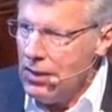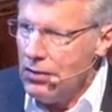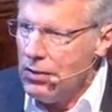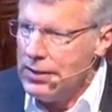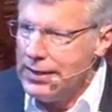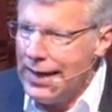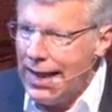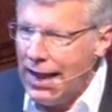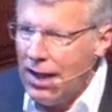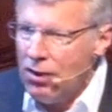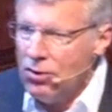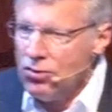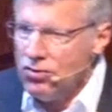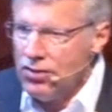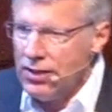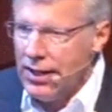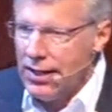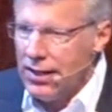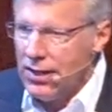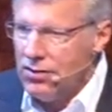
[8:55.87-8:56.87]
The Tao
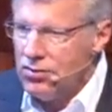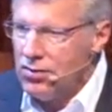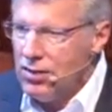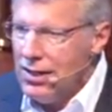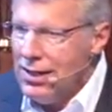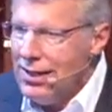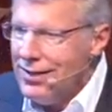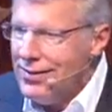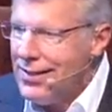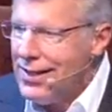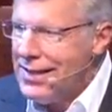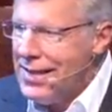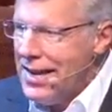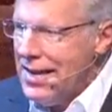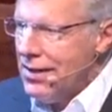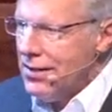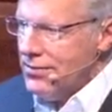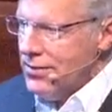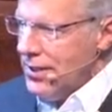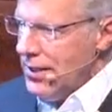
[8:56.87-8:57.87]
says
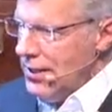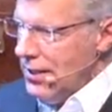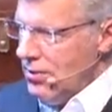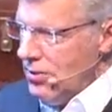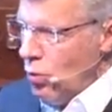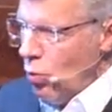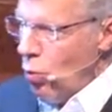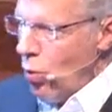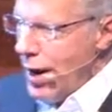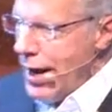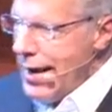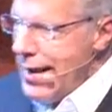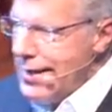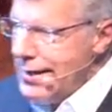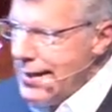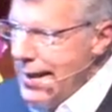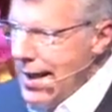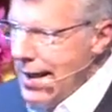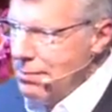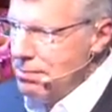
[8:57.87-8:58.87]
the way
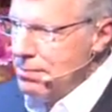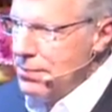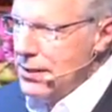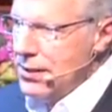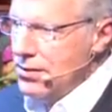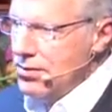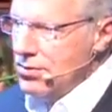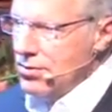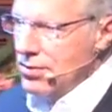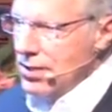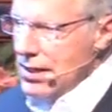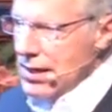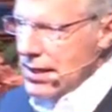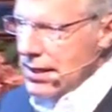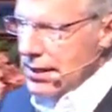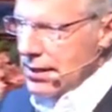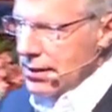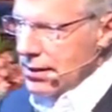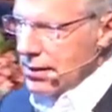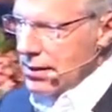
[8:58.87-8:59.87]
can't be
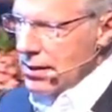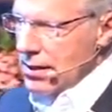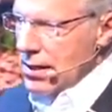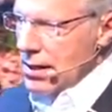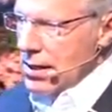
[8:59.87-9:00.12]
seen